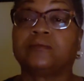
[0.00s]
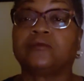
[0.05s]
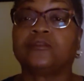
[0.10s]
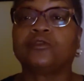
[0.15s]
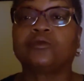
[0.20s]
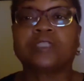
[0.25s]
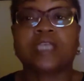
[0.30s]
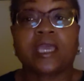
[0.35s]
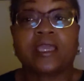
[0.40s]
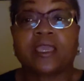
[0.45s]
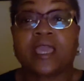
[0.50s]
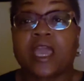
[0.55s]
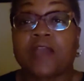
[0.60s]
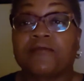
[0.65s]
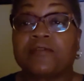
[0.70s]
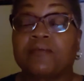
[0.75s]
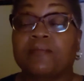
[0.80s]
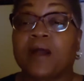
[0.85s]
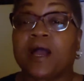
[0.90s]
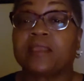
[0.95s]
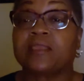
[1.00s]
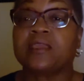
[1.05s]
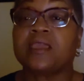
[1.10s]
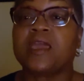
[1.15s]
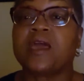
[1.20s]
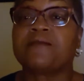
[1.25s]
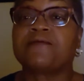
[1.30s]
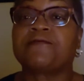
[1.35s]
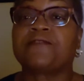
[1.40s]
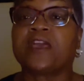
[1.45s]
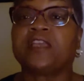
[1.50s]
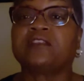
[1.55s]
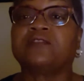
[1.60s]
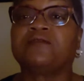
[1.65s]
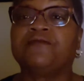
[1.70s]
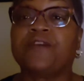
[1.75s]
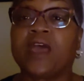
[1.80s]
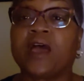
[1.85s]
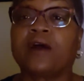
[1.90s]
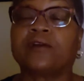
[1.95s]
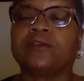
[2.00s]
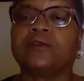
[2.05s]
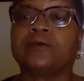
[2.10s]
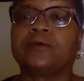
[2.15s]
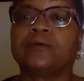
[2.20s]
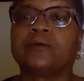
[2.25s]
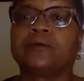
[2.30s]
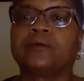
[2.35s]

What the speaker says: You take everybody at face value.